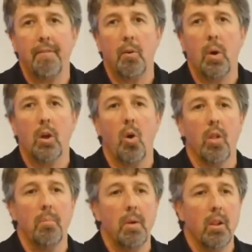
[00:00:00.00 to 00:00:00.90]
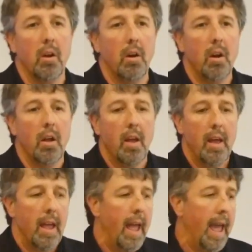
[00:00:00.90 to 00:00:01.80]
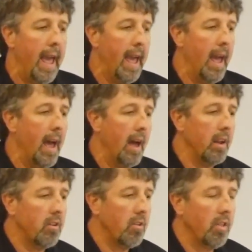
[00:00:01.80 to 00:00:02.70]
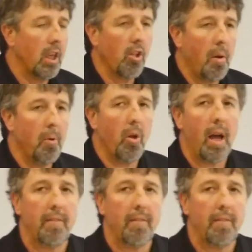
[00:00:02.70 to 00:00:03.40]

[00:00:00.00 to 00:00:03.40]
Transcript: Wynn Colin Miller and the Global